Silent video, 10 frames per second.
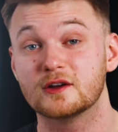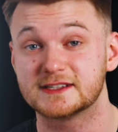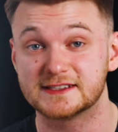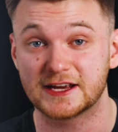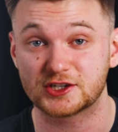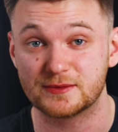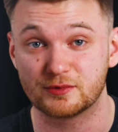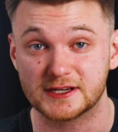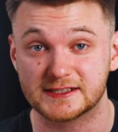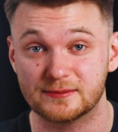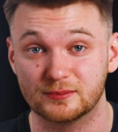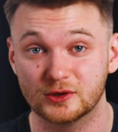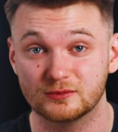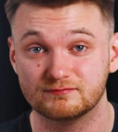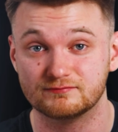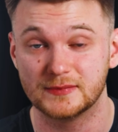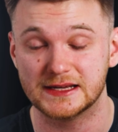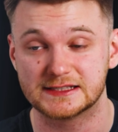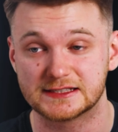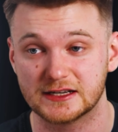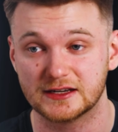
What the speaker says: answer's actually pretty simple. It's